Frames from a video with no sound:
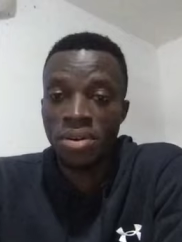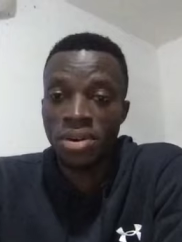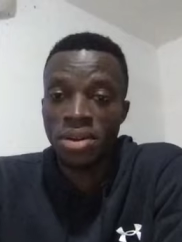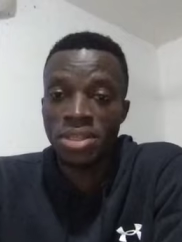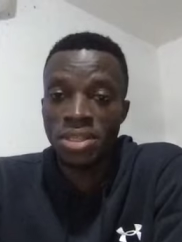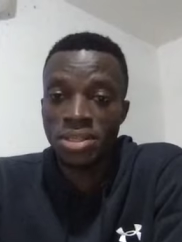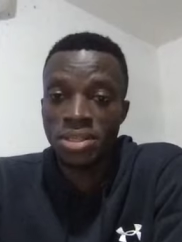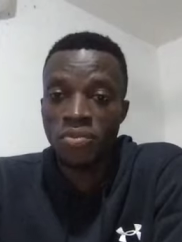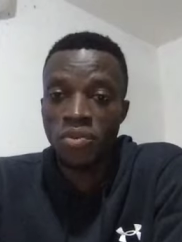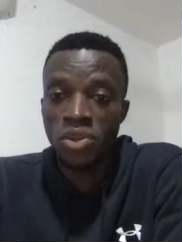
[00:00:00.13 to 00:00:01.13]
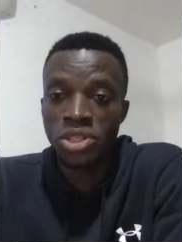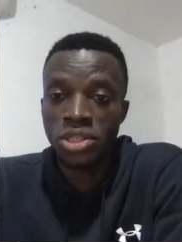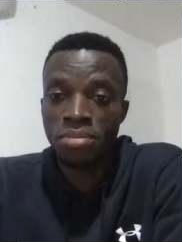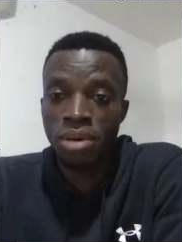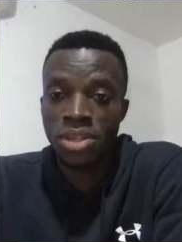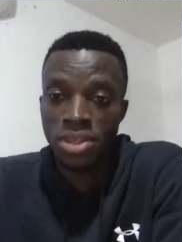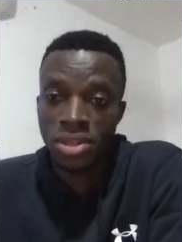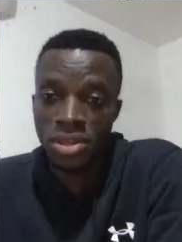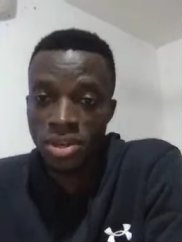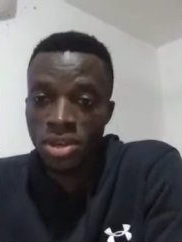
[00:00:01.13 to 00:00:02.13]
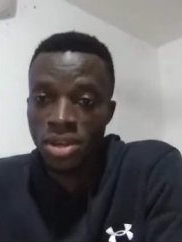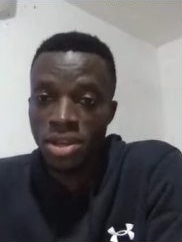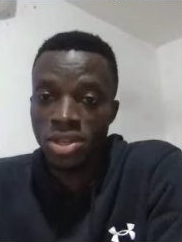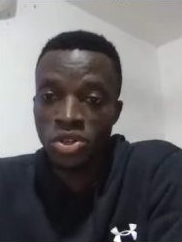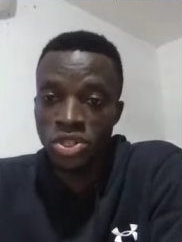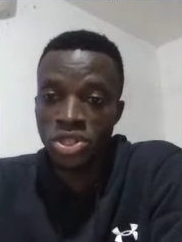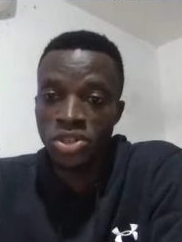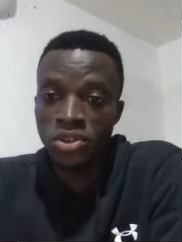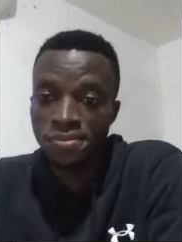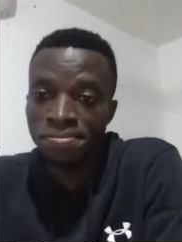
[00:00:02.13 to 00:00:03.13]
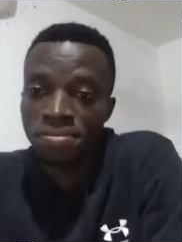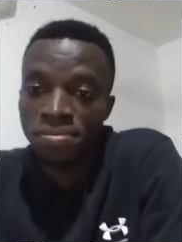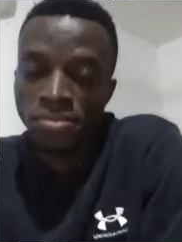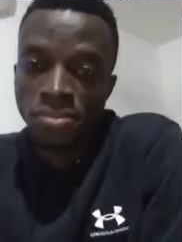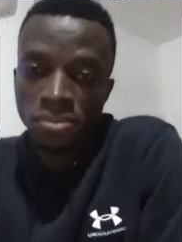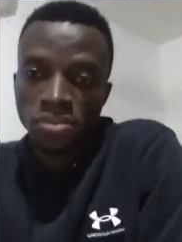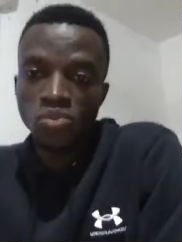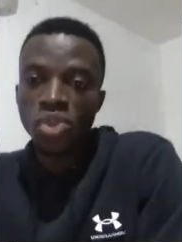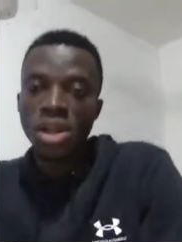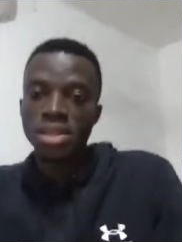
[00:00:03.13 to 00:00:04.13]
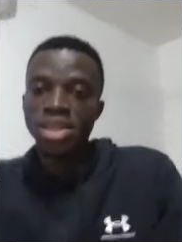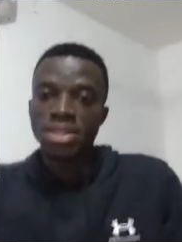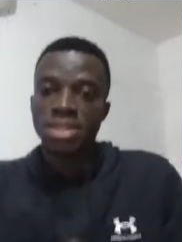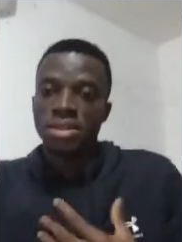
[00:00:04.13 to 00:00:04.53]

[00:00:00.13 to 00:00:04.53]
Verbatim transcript: it's, it's unfortunate, but let's continue. Yes,